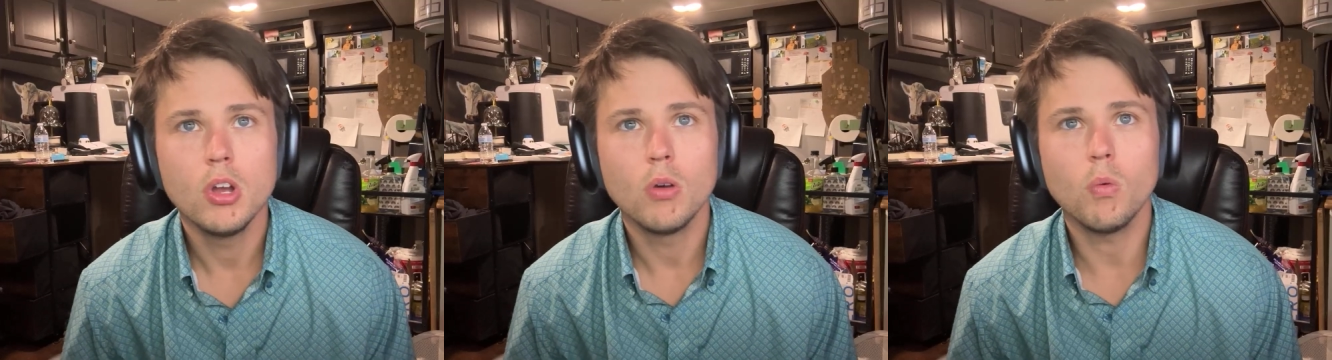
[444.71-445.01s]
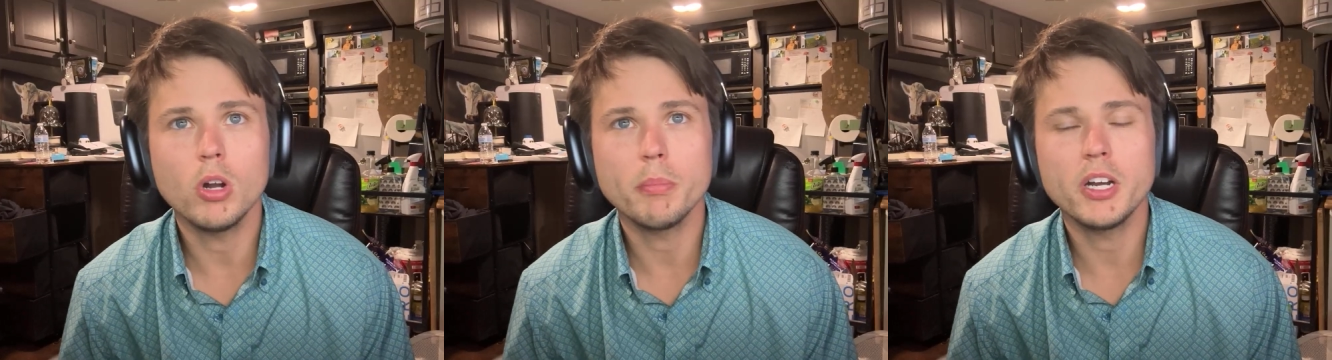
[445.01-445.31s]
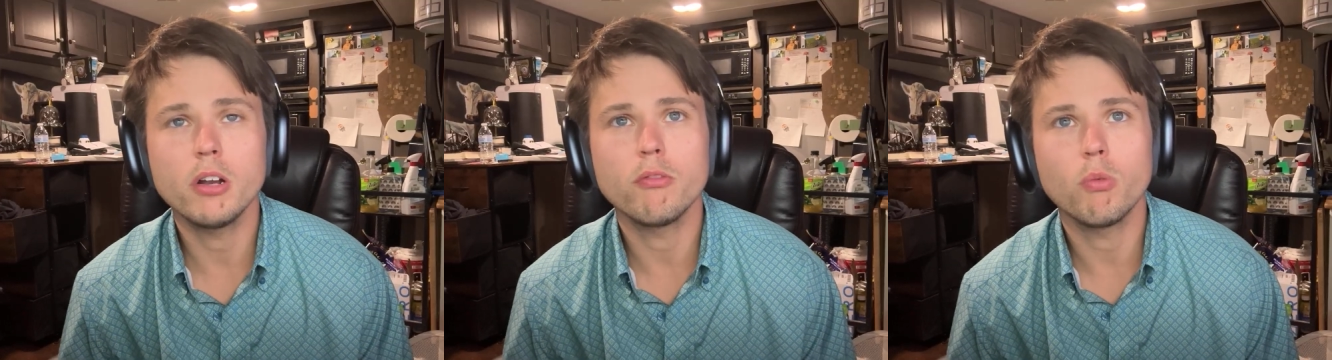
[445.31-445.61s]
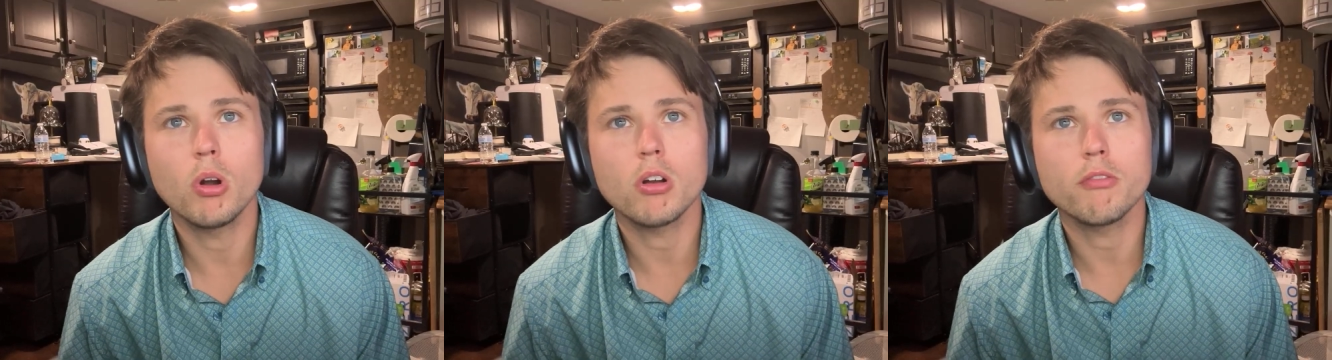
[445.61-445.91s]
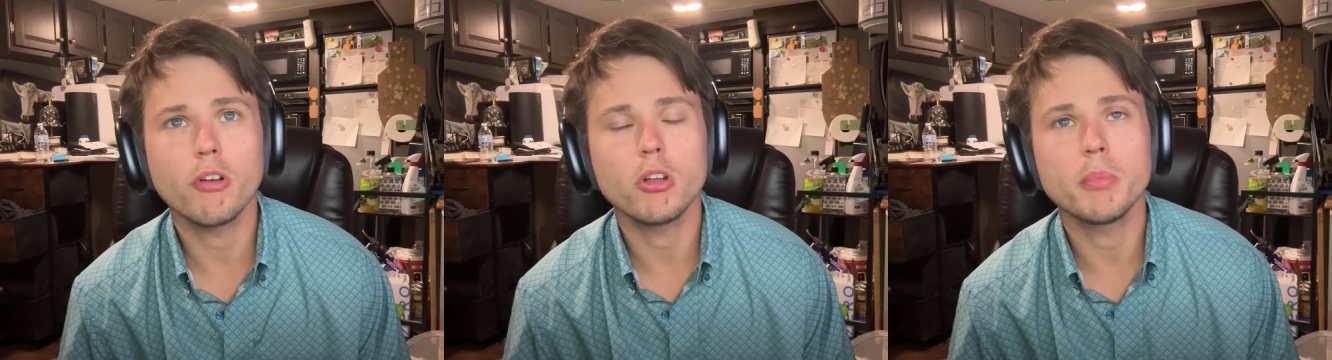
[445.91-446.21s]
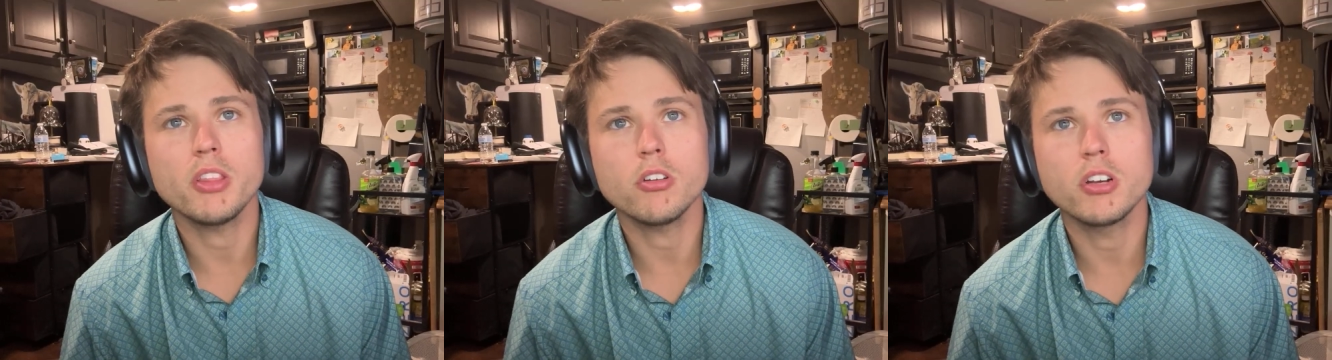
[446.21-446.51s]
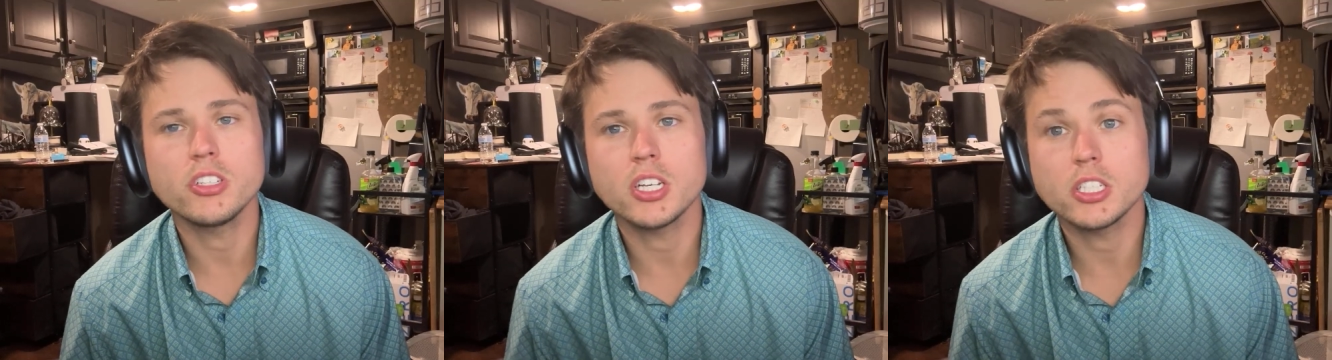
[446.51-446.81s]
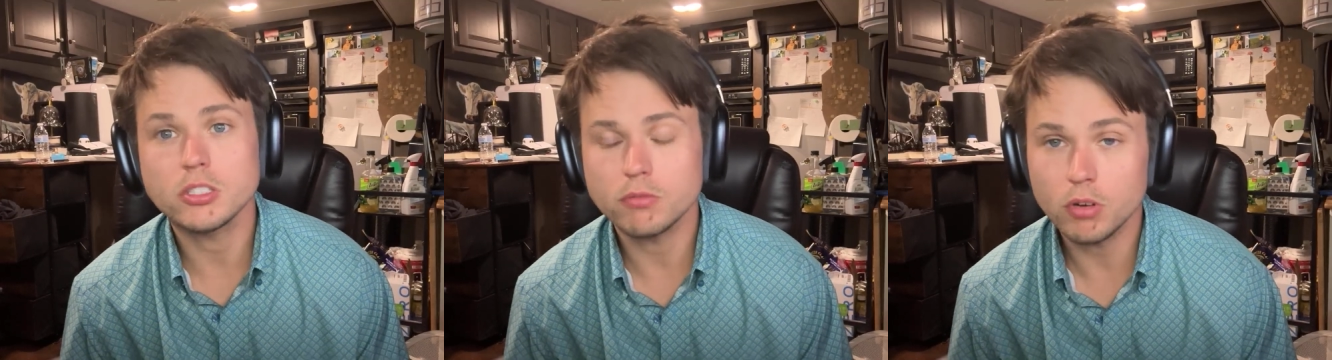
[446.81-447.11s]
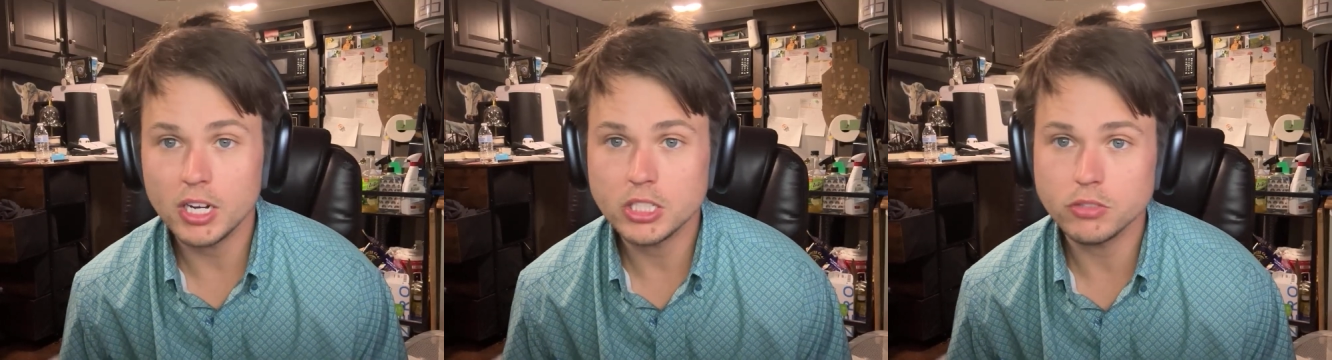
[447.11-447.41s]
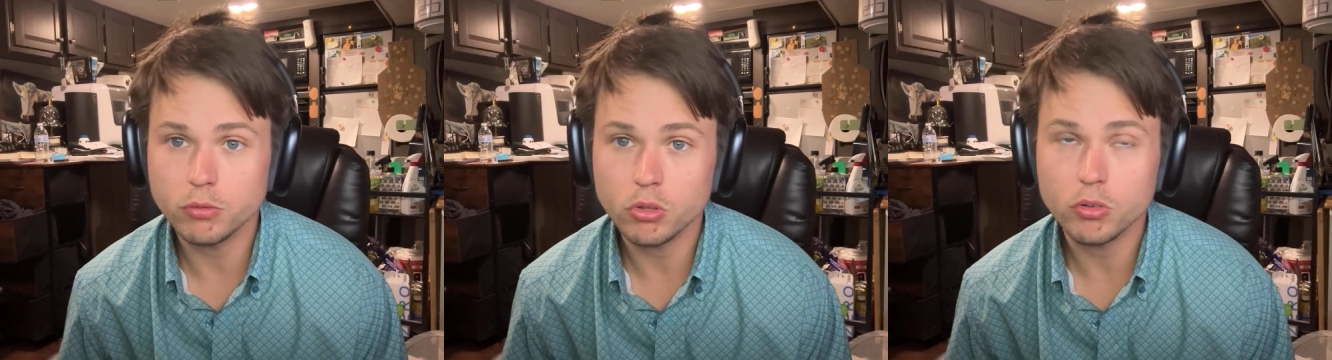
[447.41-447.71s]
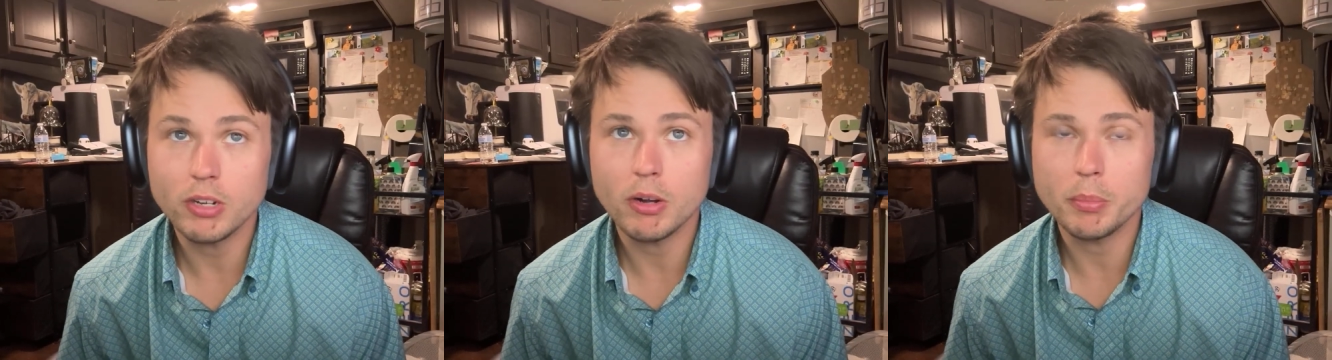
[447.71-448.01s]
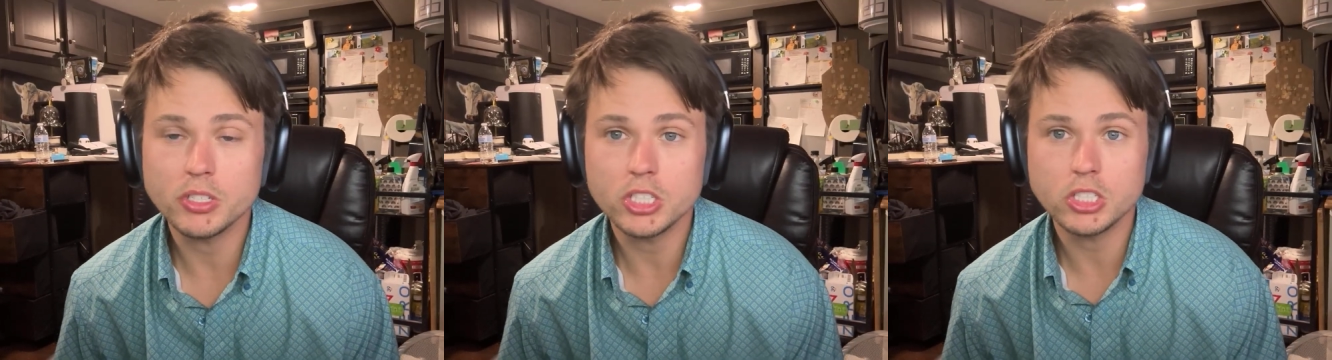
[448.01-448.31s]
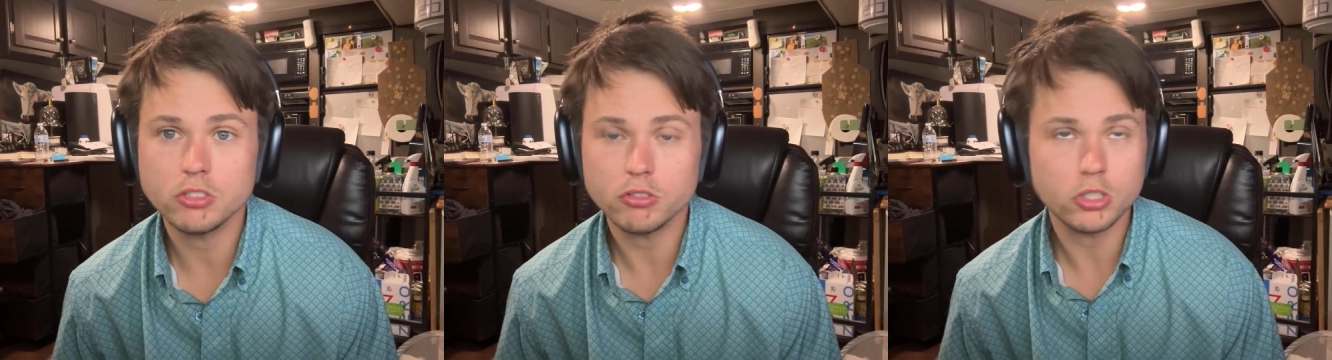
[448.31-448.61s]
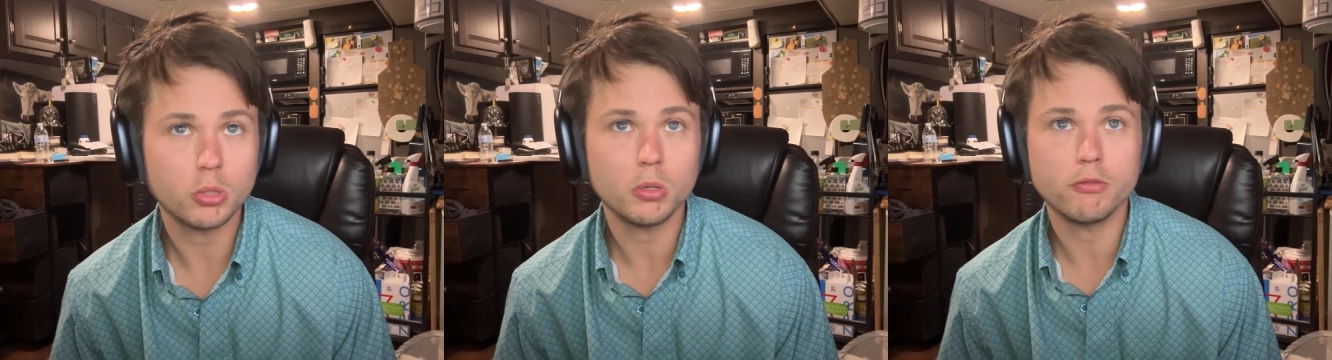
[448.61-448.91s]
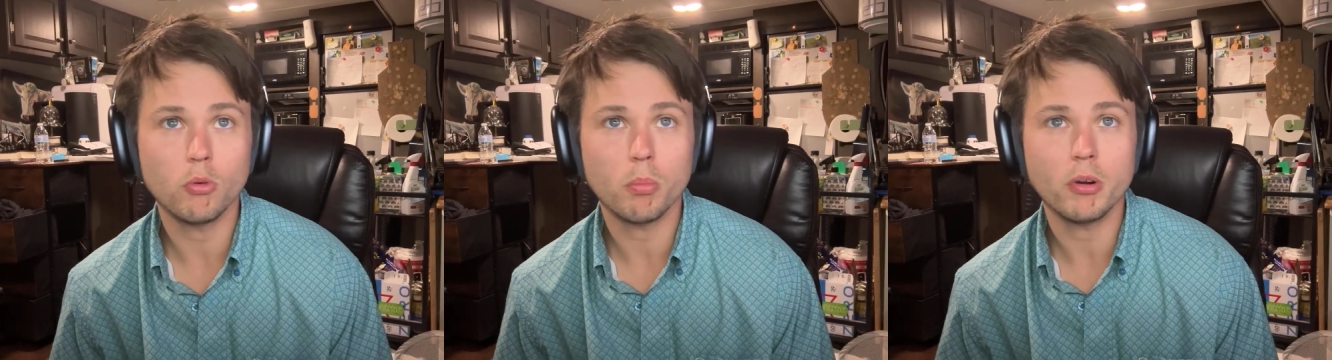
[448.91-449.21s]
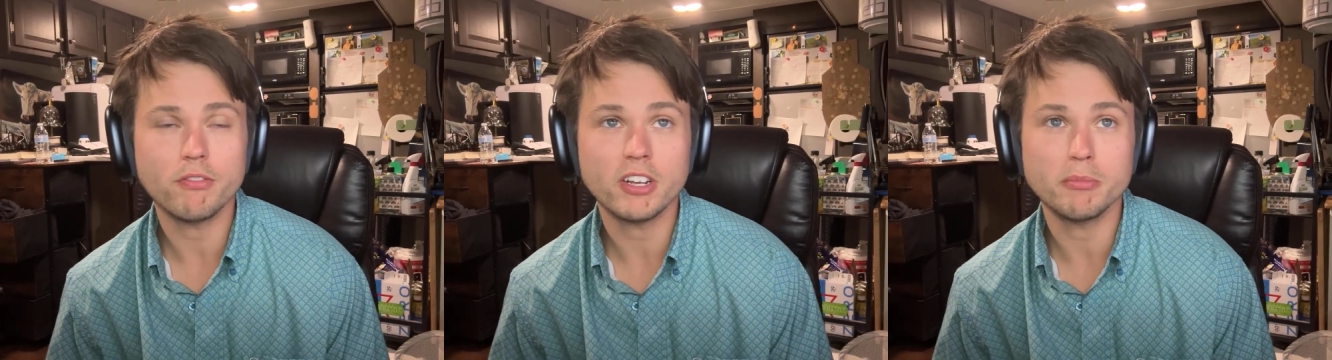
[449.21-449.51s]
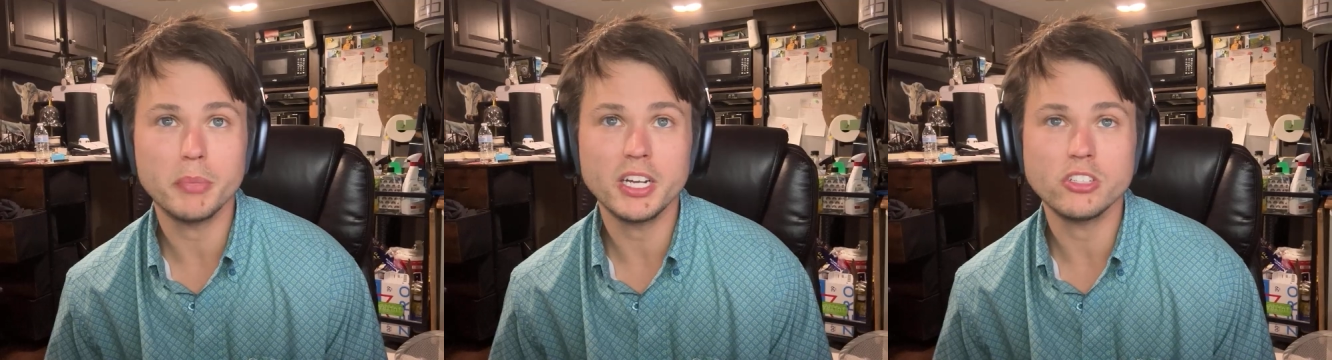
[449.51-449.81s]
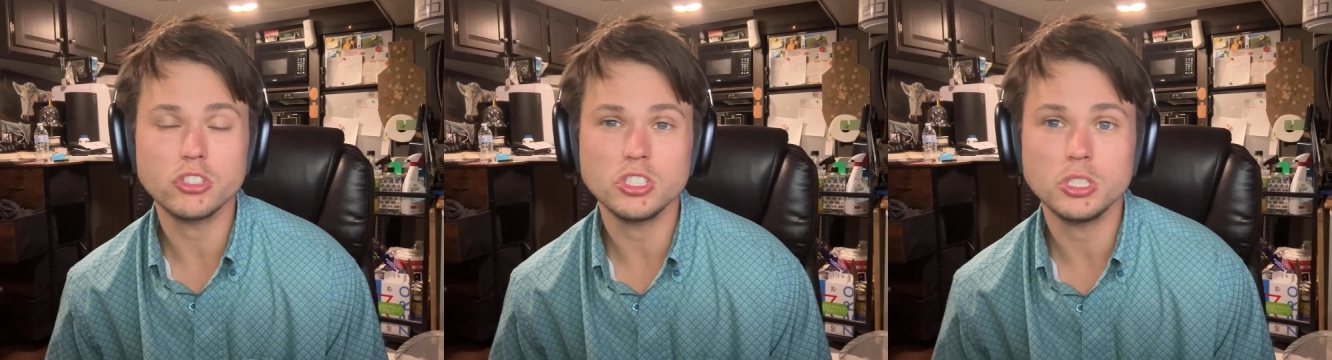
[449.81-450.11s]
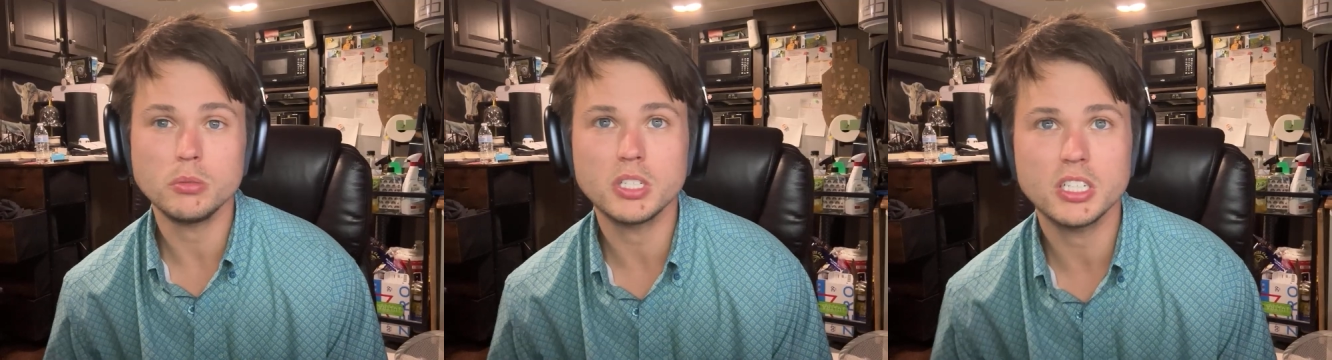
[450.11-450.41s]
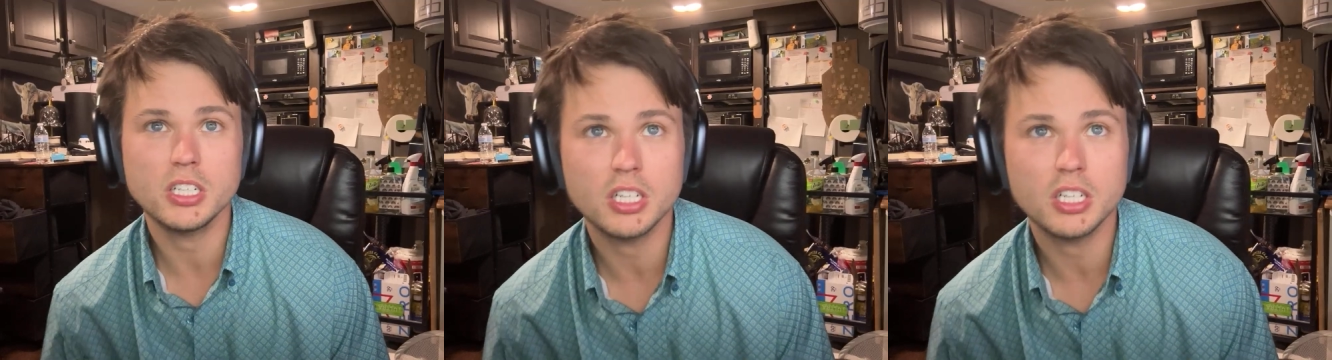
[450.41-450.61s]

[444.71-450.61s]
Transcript: 1 minute of work followed by 30 seconds of rest for 3 repetitions for a total of 4.5 minutes. You can